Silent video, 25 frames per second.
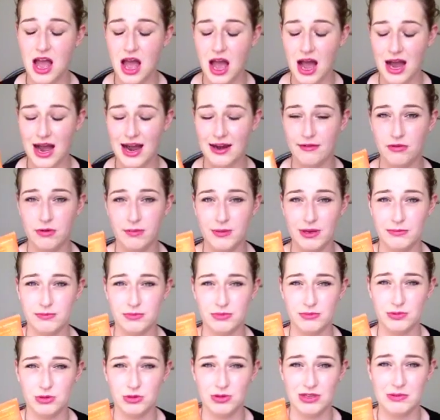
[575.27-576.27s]
I rub
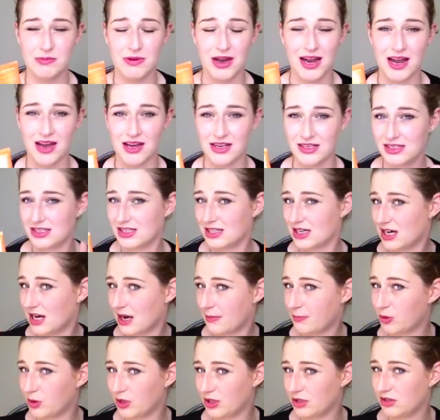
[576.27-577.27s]
it between my hands and then
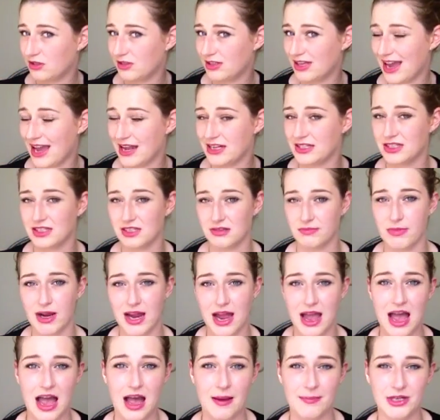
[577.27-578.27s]
I put it through the ends of my
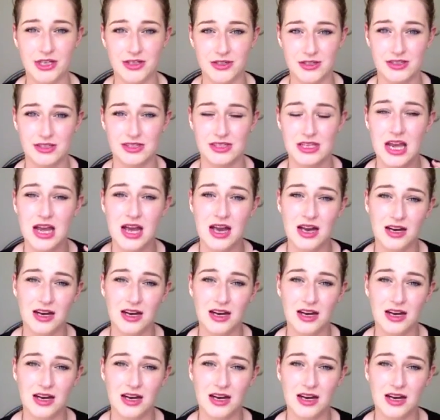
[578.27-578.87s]
hair, because